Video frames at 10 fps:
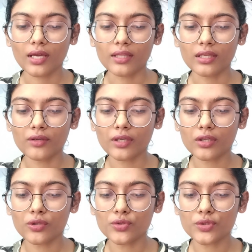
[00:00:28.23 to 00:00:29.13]
and then you can
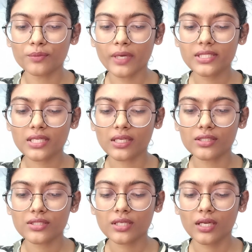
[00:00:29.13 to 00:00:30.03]
go to
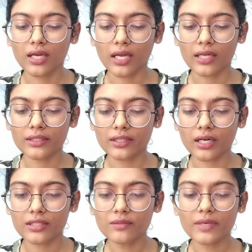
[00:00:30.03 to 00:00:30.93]
message, and here
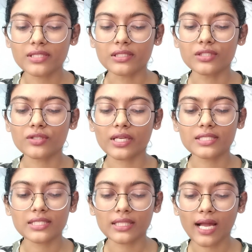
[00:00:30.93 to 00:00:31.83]
under message you can
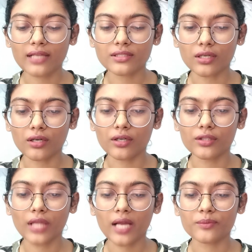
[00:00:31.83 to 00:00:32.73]
see that
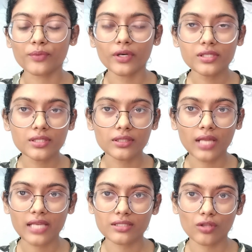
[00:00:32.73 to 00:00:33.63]
that person
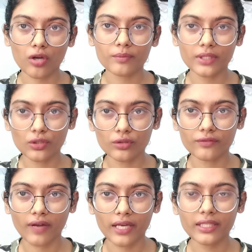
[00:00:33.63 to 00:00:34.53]
has not been
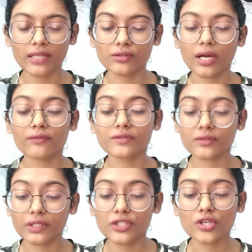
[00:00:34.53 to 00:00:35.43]
notified that you have
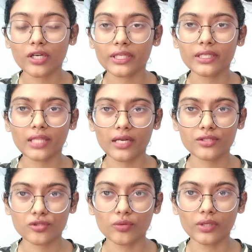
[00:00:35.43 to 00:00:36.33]
screenshotted that
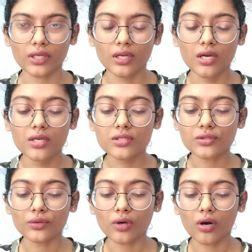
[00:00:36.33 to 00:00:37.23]
story.
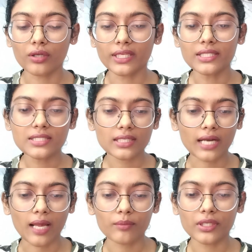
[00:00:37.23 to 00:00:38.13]
So on
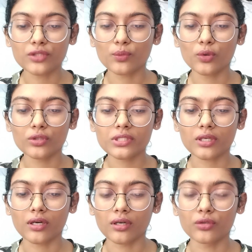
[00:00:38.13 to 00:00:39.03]
Instagram it won't
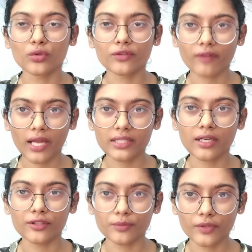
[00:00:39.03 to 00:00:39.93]
notify the
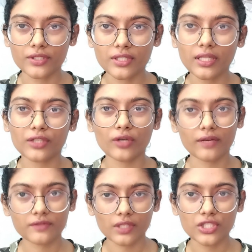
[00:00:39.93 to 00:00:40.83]
other person that you
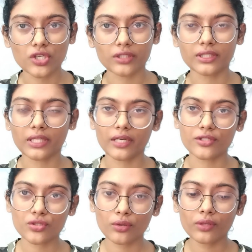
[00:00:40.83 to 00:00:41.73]
have screenshotted their
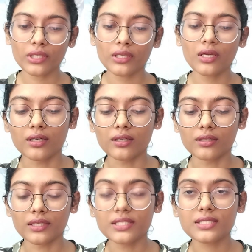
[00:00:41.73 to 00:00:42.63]
story.
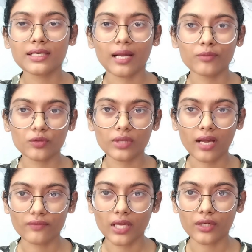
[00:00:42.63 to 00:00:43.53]
Instagram don't
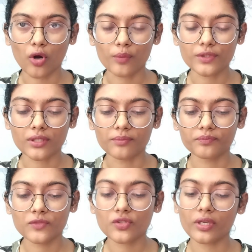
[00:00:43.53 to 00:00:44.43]
have that option,
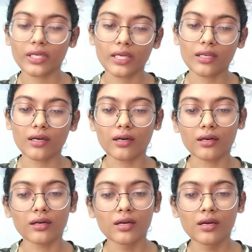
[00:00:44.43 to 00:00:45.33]
so you
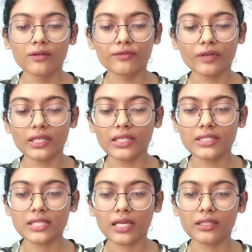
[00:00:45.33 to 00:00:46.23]
can
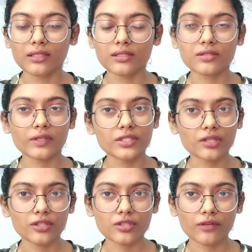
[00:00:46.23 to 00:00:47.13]
freely take the
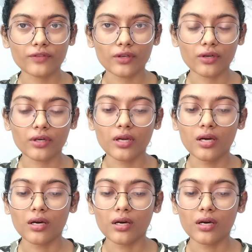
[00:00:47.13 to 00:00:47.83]
screenshots of your